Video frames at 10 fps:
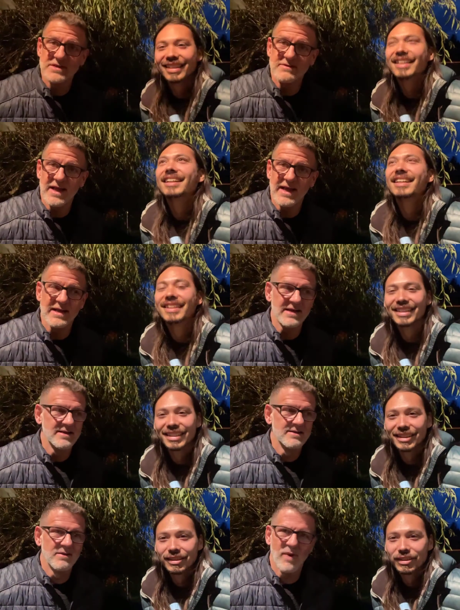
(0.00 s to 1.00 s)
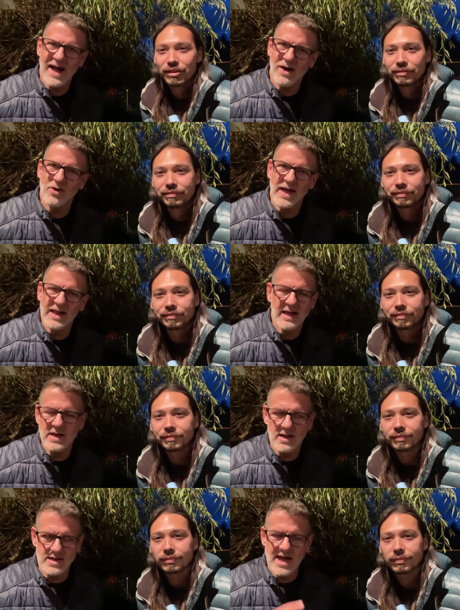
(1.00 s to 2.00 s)
Speaker 1: is like, wow. And it,
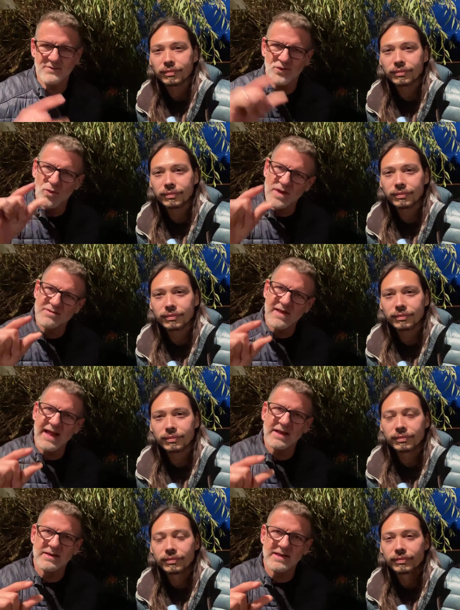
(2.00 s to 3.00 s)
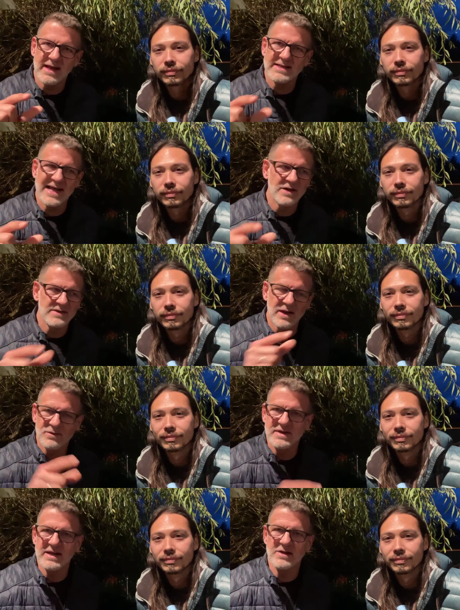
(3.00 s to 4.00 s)
not for one second did I doubt that I
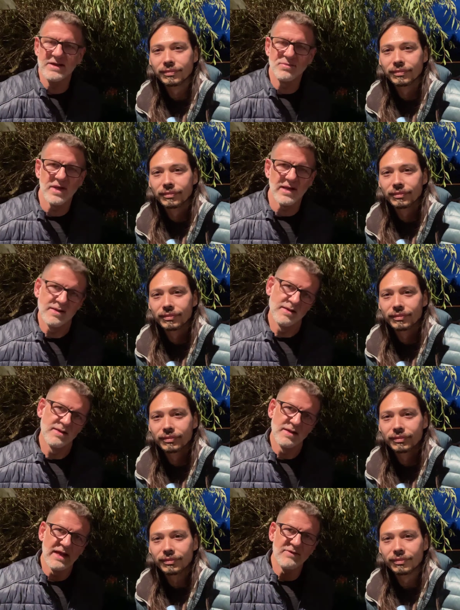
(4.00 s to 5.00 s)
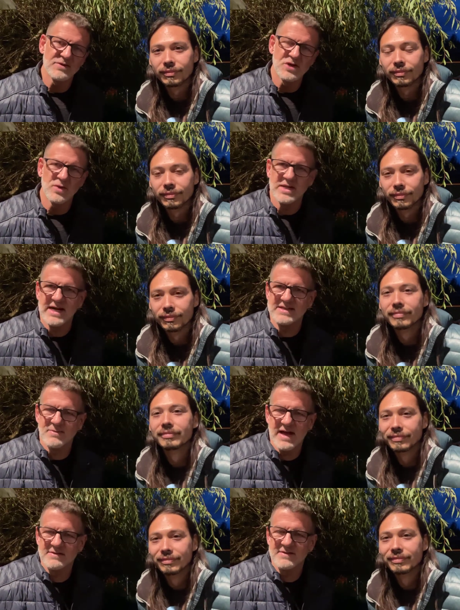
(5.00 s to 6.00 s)
was getting on that plane. Even if she wouldn't have got the
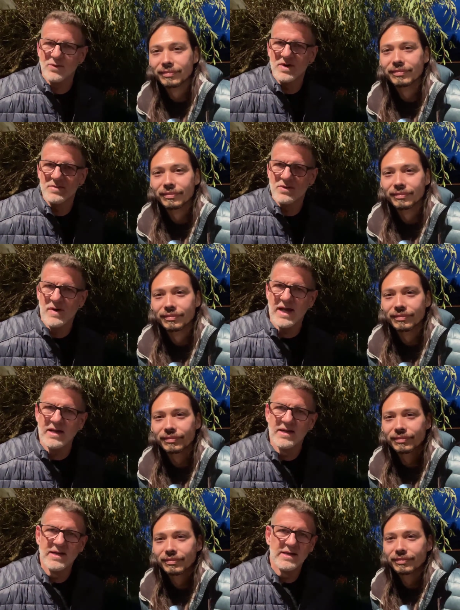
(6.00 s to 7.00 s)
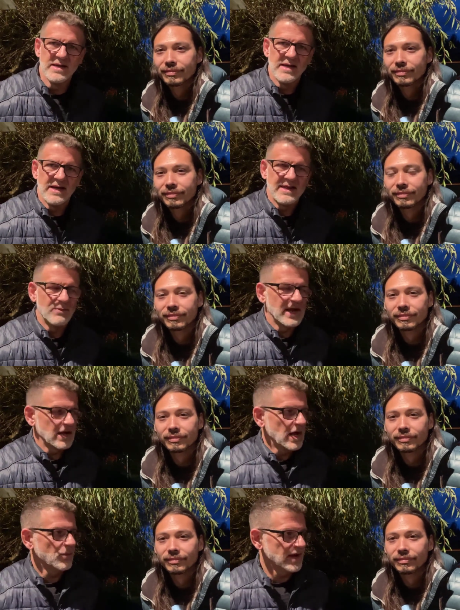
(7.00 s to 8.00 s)
mask, there would have been a way. And then when I
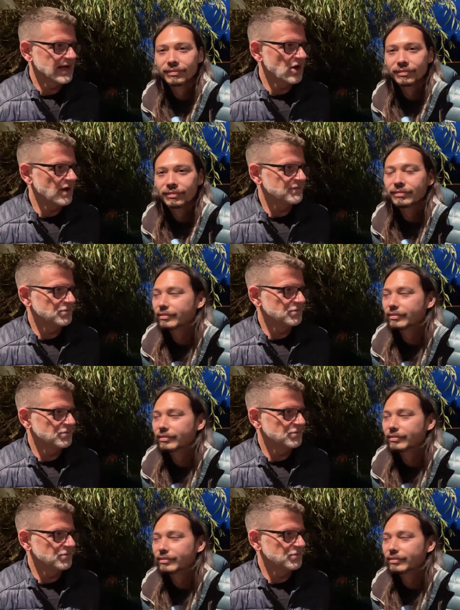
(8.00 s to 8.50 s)
got, when I got off the